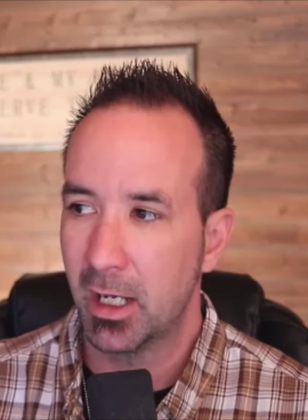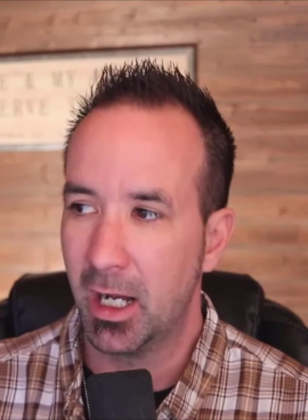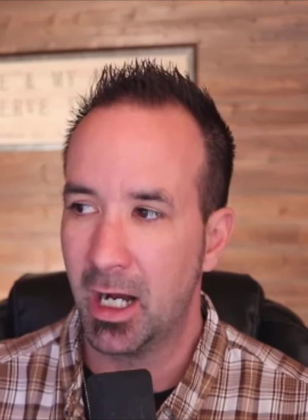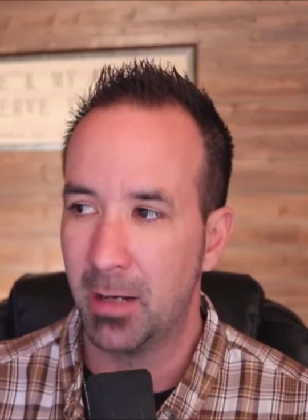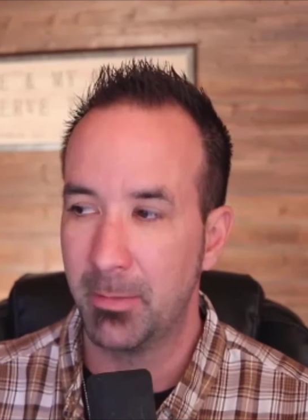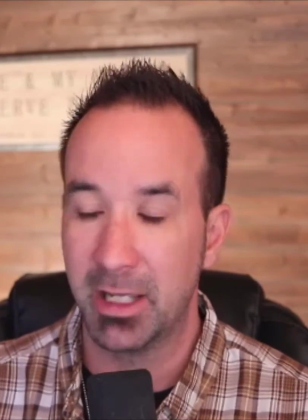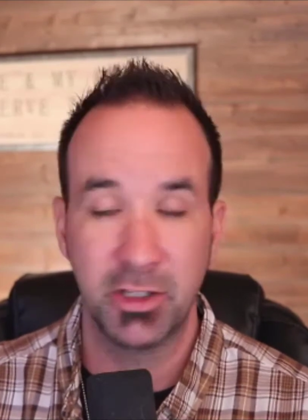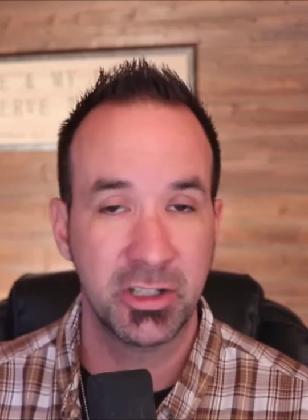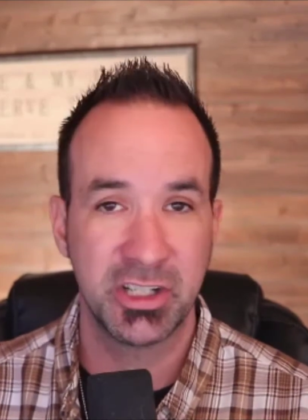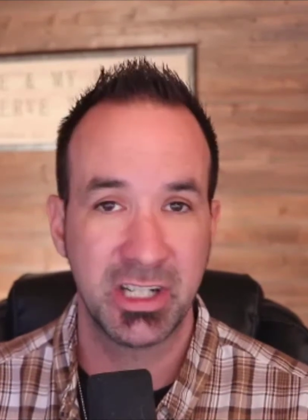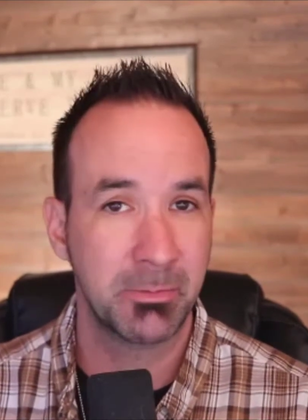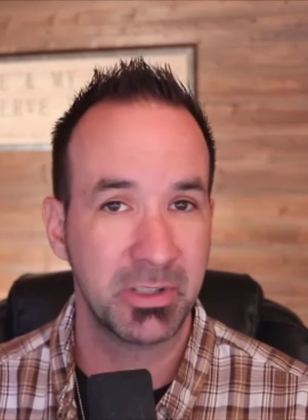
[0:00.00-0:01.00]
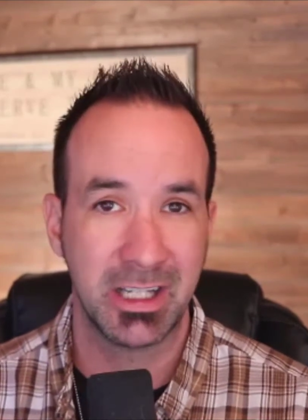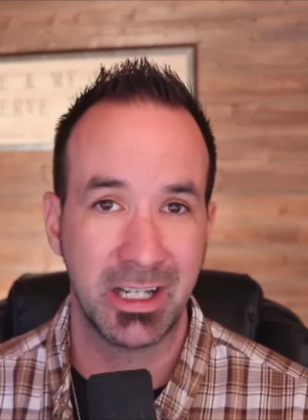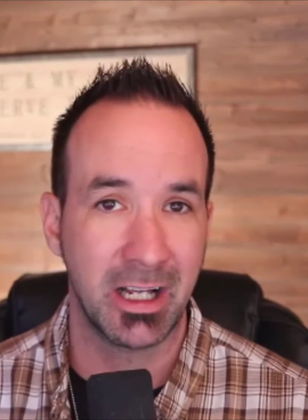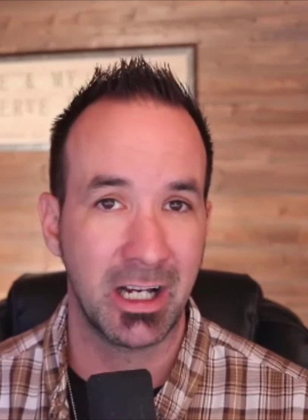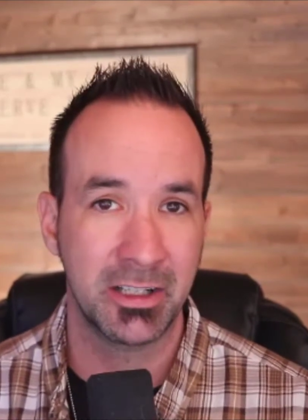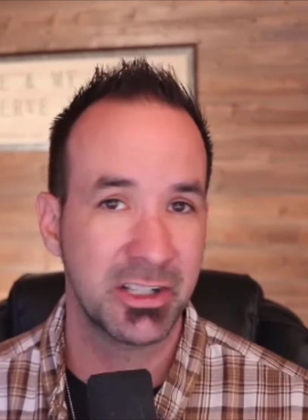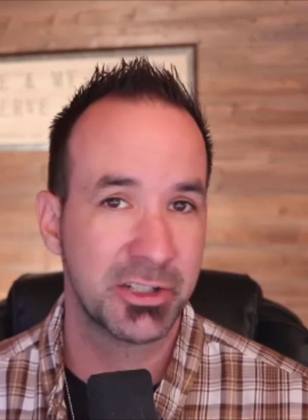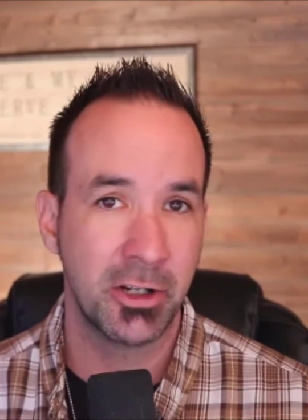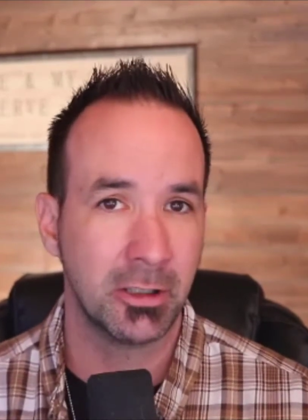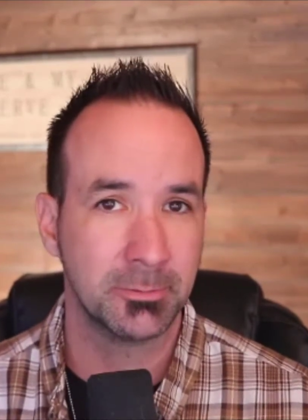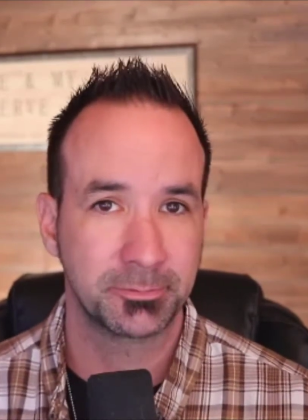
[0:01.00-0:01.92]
And you could simply uninstall.